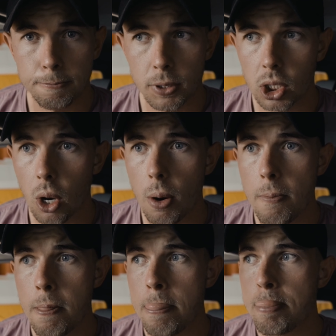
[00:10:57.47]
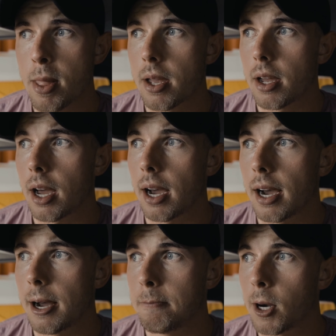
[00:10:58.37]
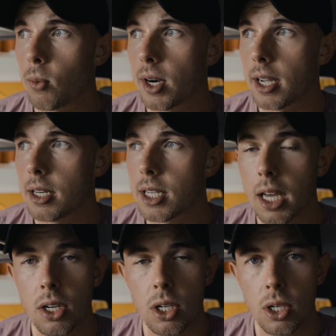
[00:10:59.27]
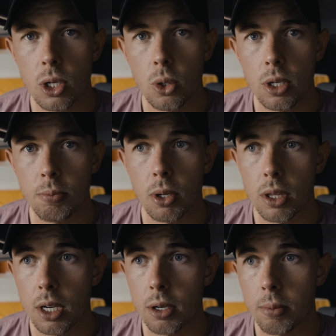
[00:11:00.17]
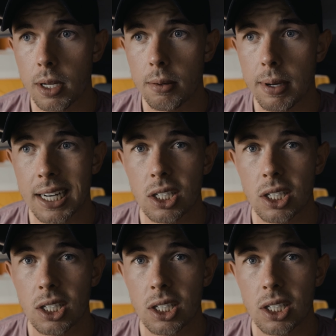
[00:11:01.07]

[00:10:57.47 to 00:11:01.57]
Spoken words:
So what I intend to do is put the airplane back